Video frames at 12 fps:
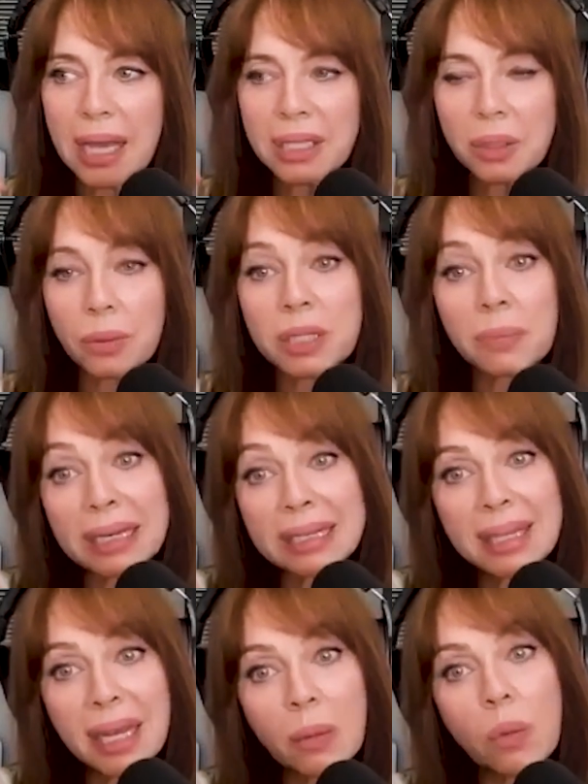castaways might
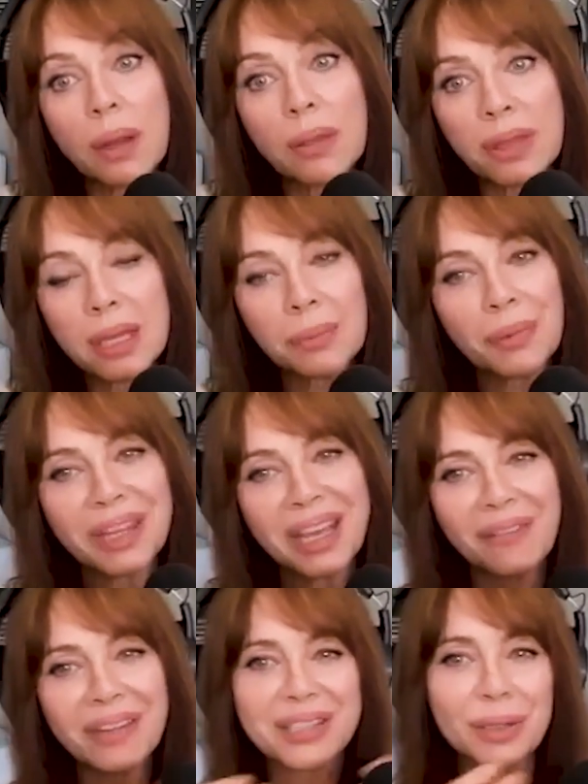say one thing, but they
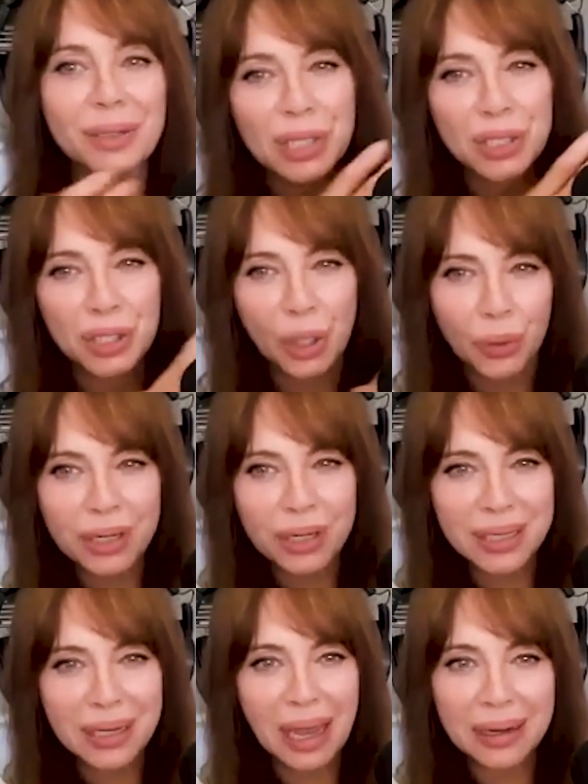haven't necessarily shown
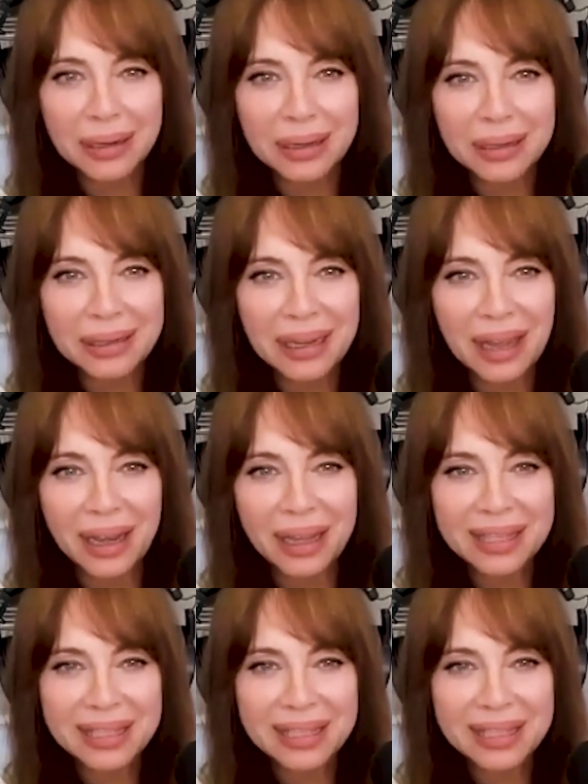us in editing. And I